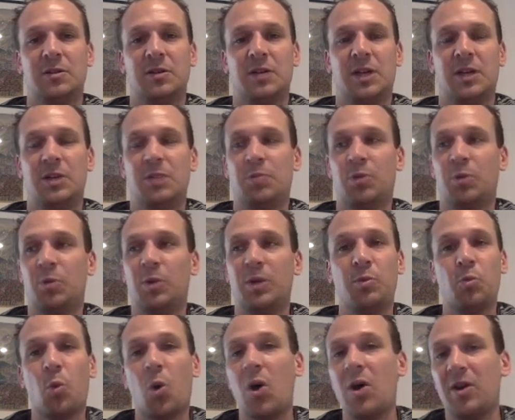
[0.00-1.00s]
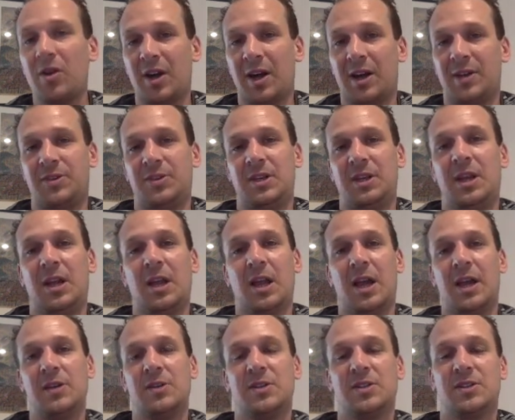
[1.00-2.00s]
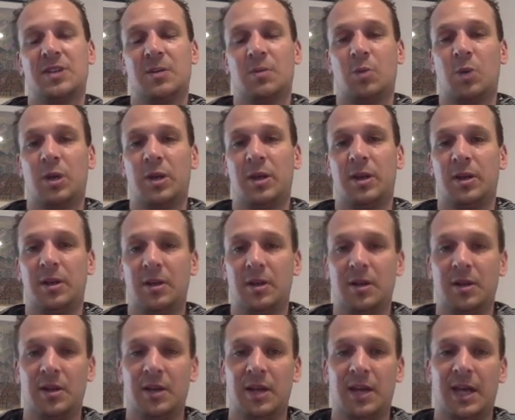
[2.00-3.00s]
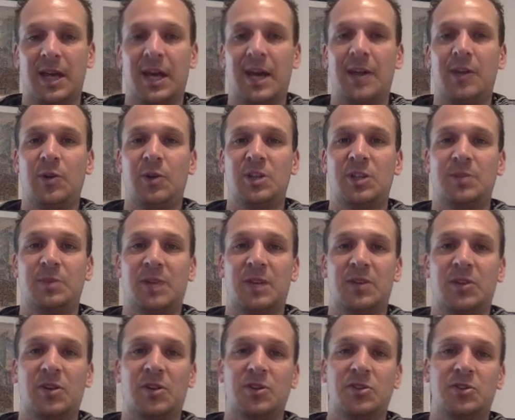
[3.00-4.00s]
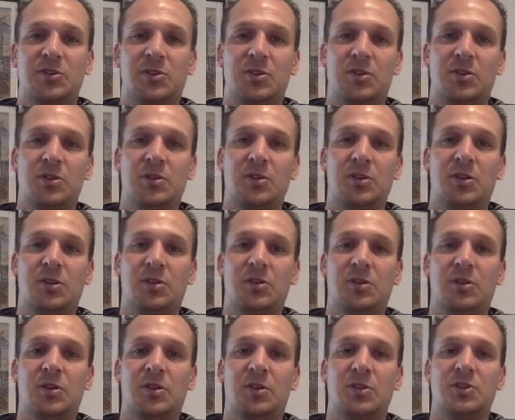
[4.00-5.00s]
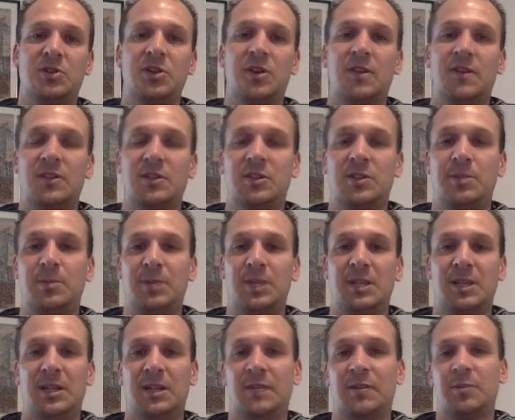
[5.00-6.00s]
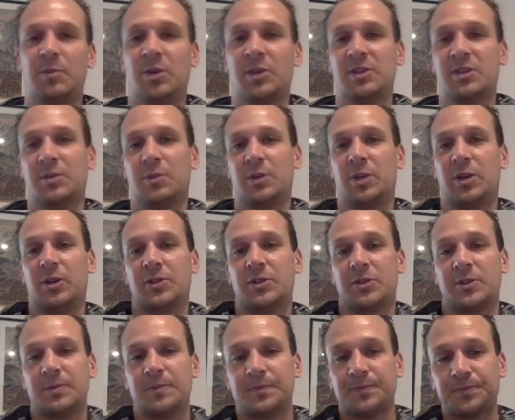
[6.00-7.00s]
and you probably won't articulate to someone how you expect the service to be delivered by someone else.